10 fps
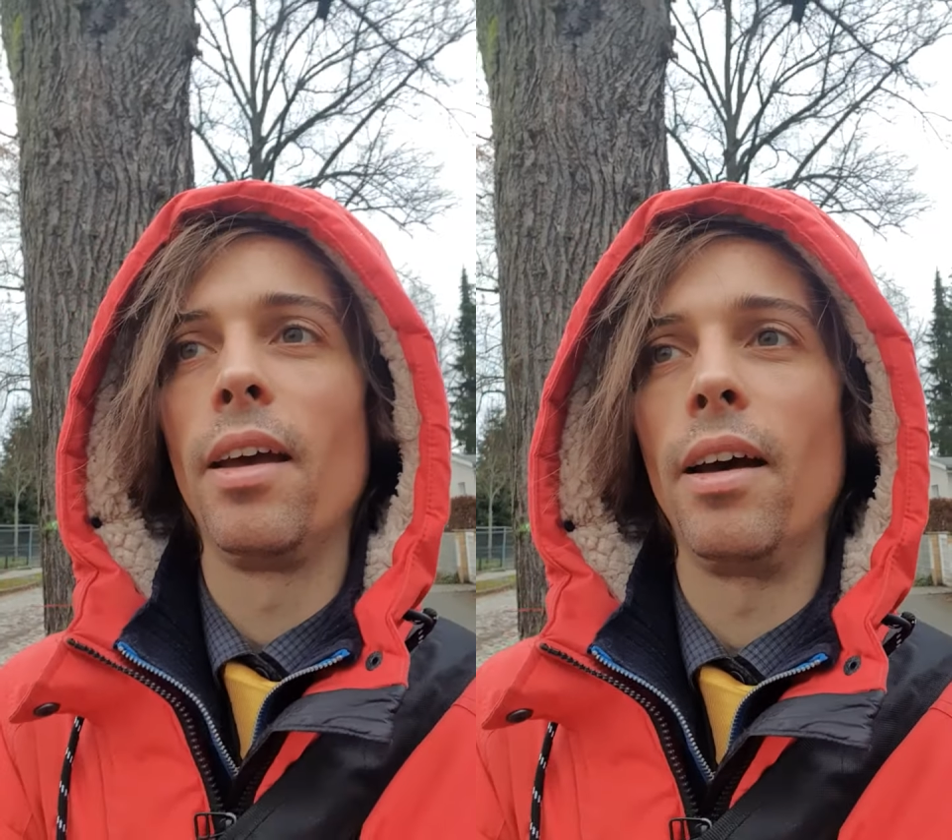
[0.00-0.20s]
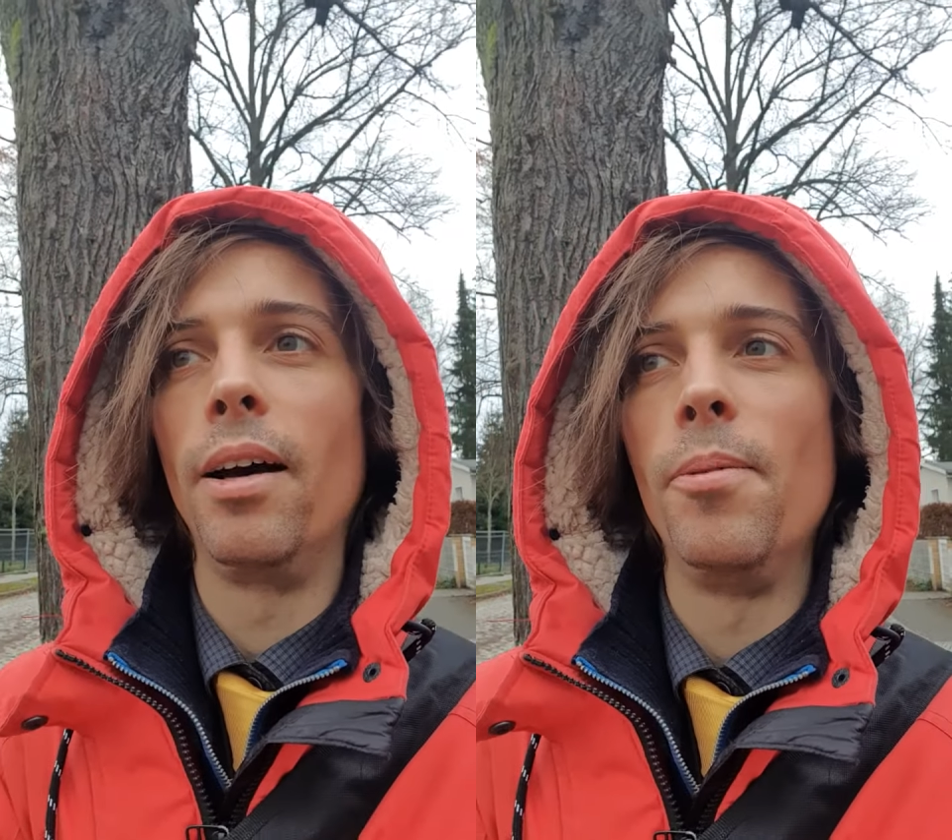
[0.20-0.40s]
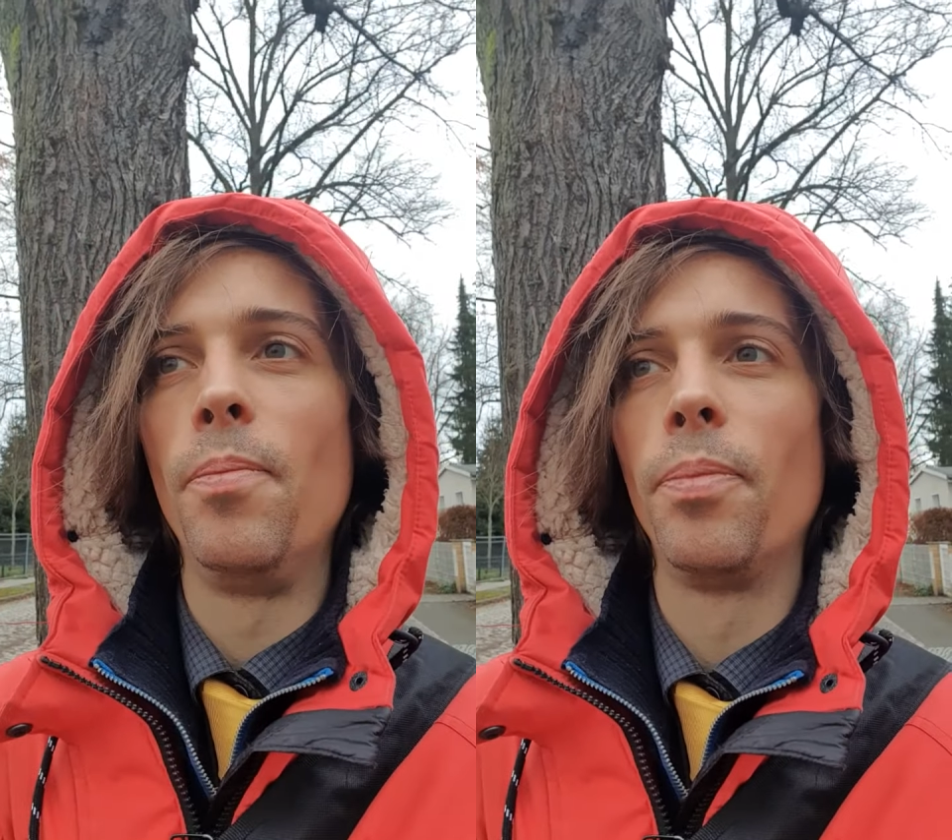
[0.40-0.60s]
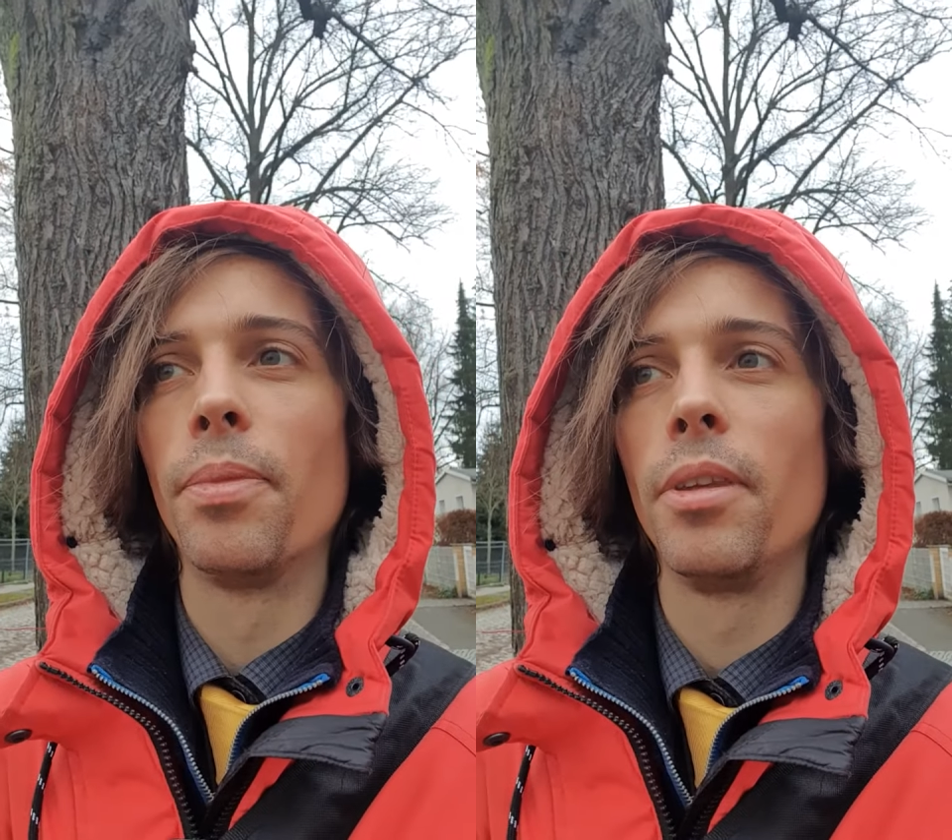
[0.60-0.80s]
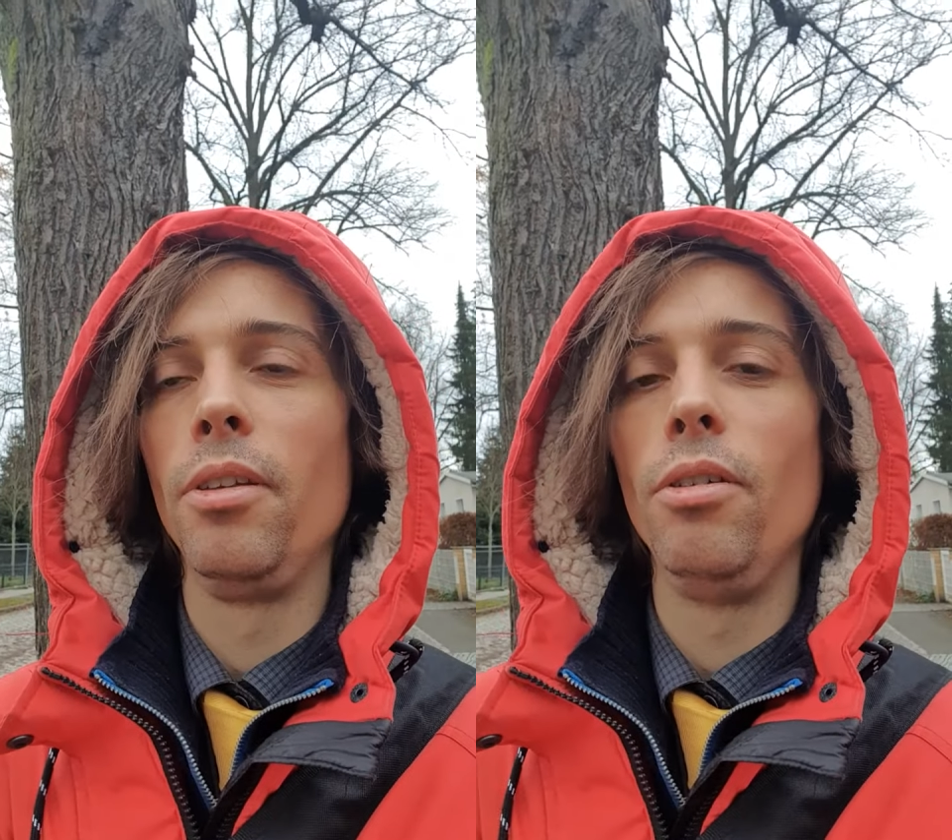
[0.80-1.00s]
um,
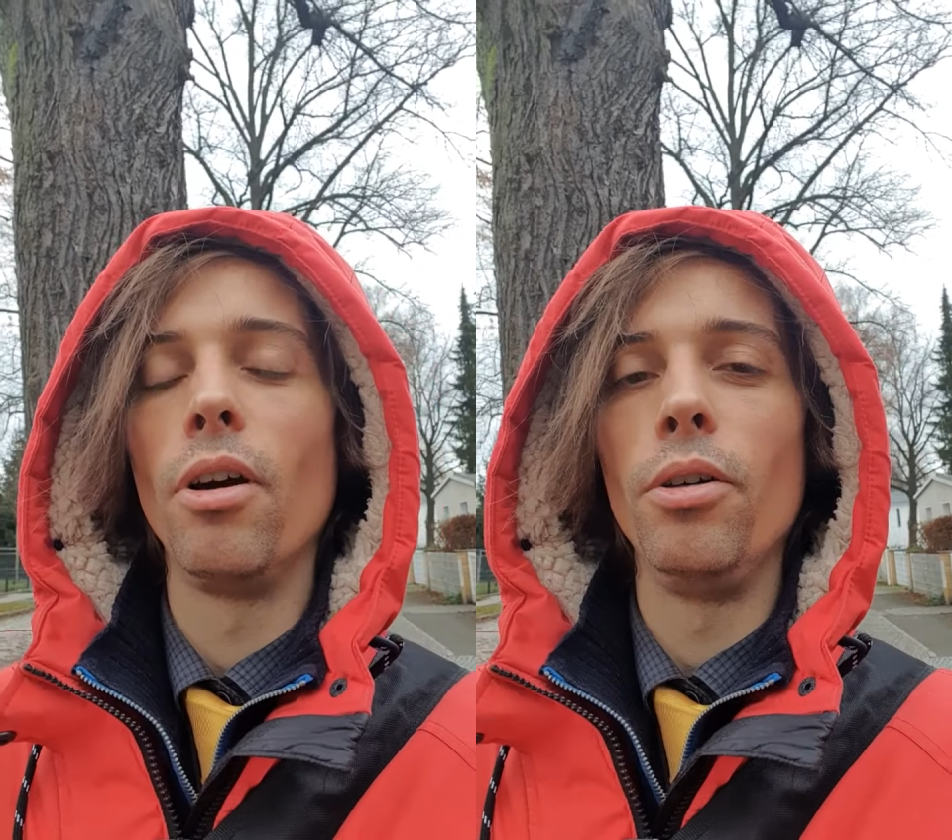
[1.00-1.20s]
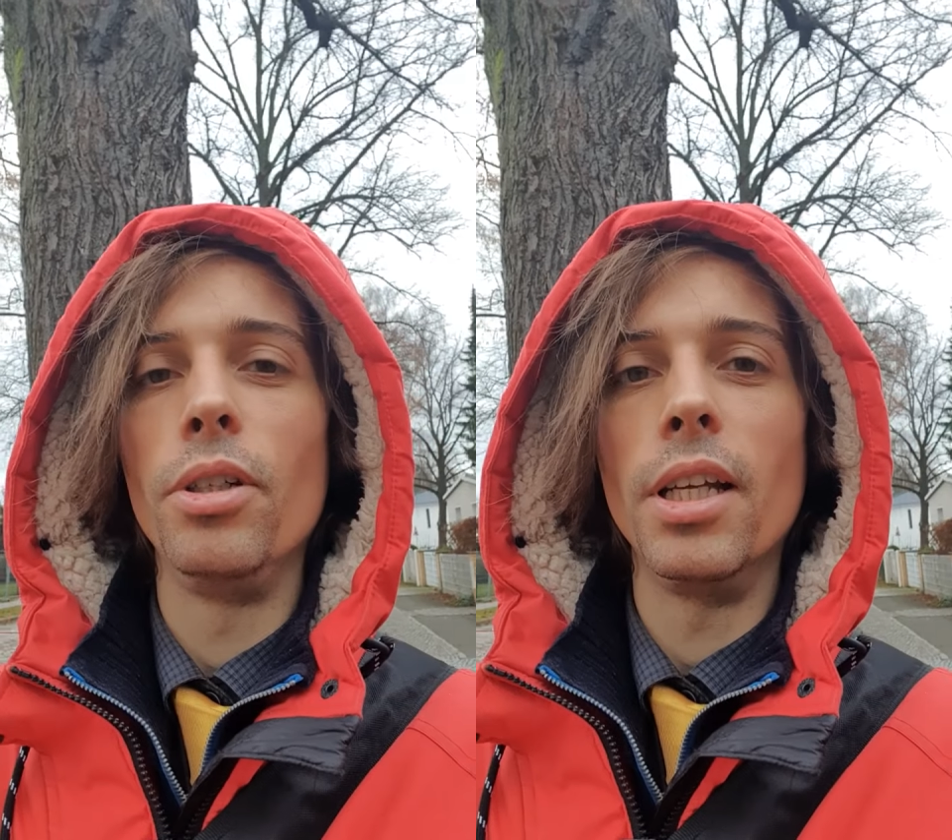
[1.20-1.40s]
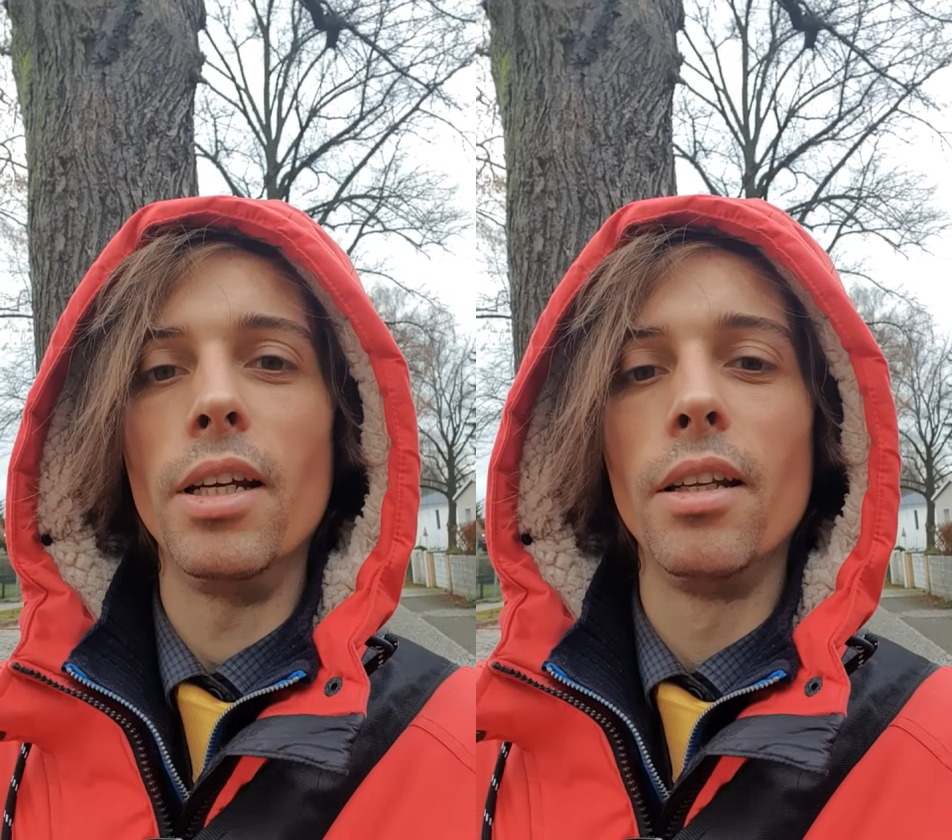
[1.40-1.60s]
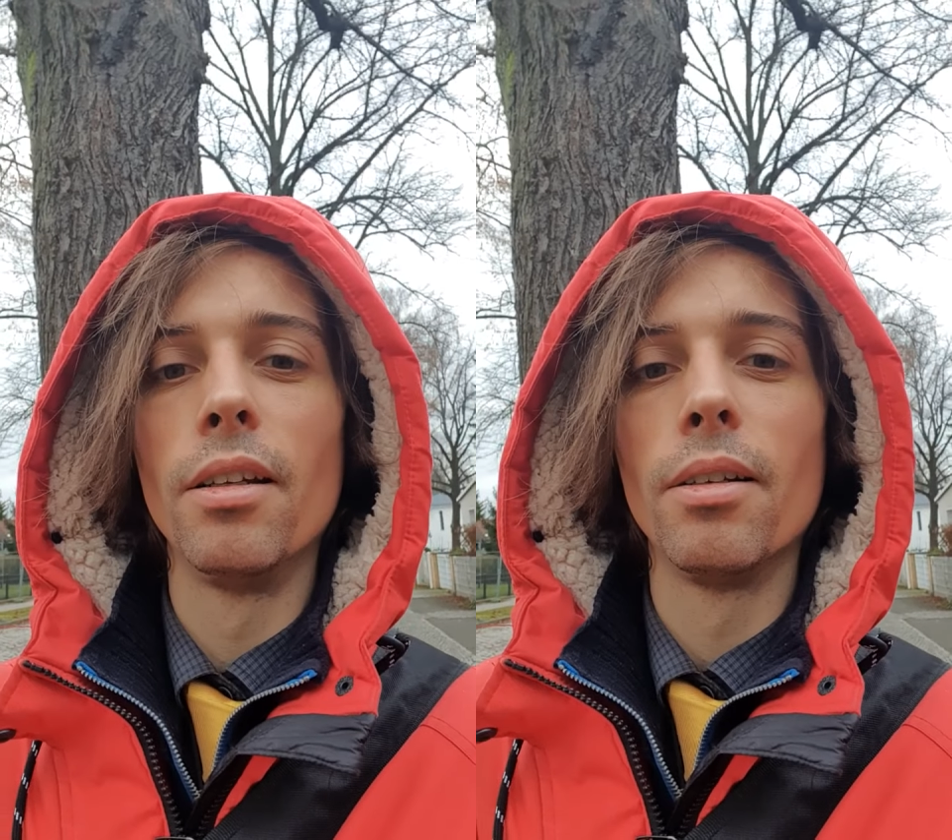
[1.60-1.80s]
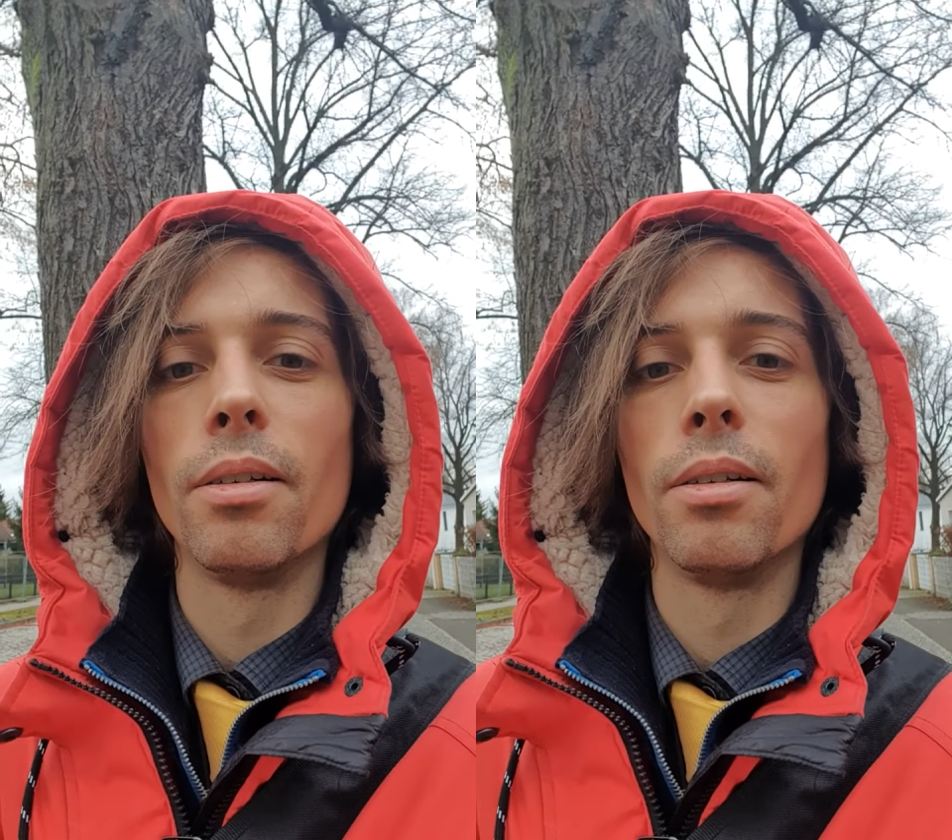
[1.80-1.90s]
you know who did it.